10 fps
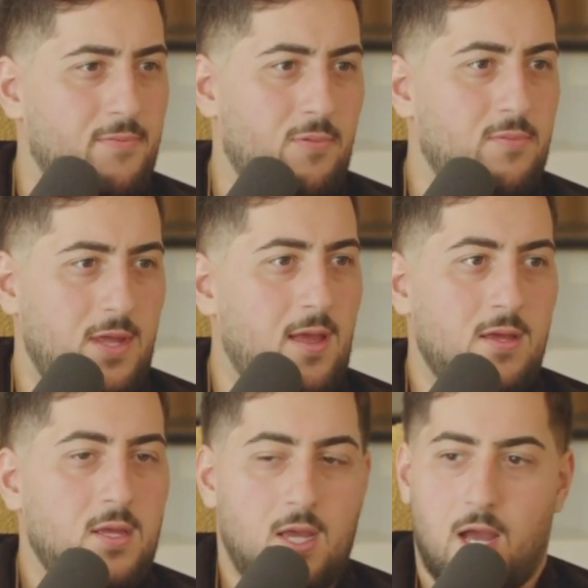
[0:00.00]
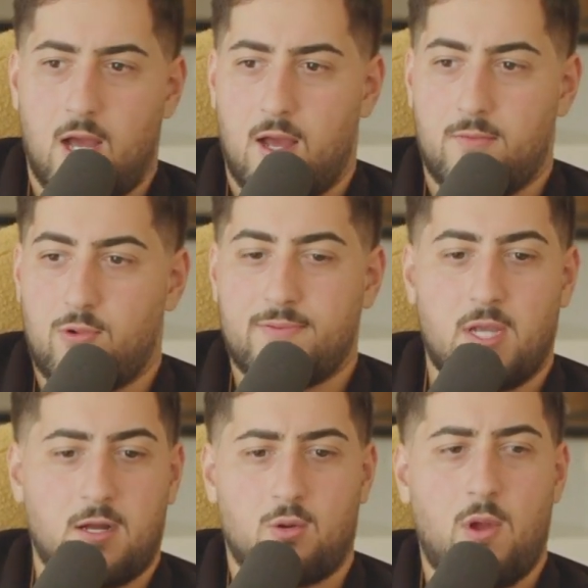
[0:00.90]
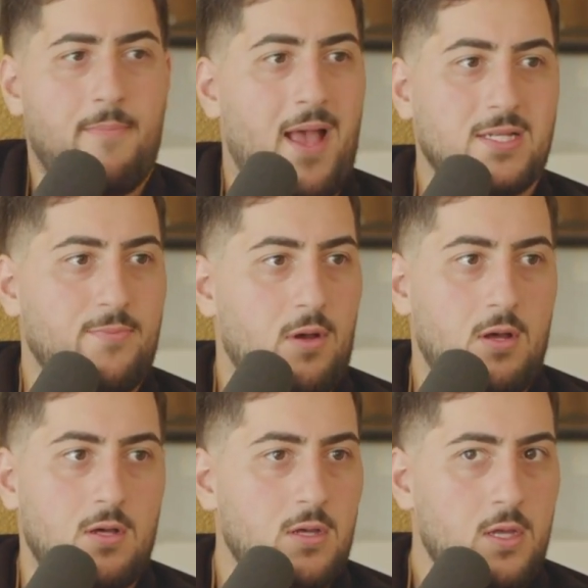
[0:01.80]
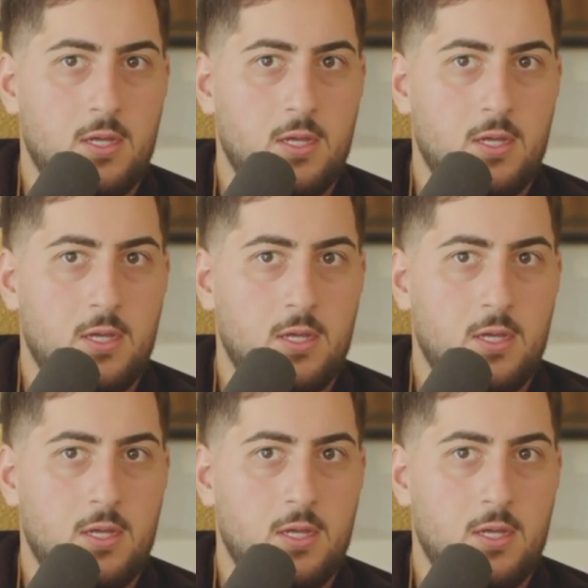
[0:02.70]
Yeah. Rep soccer, rep basketball.